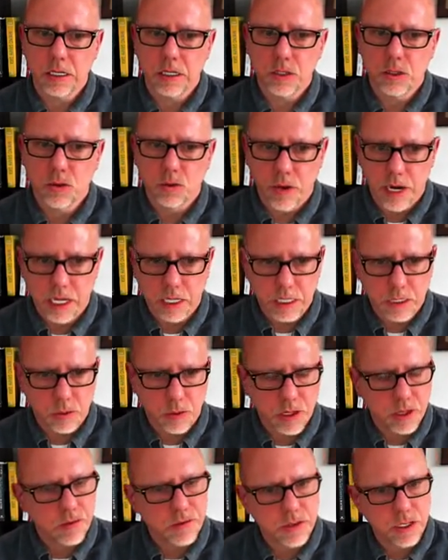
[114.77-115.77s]
directly
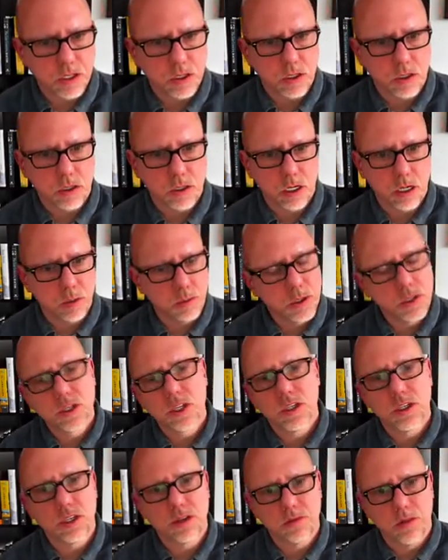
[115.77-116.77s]
with a physical
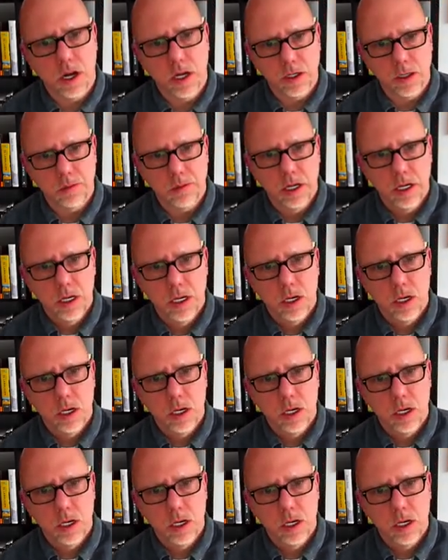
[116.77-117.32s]
persistent volume.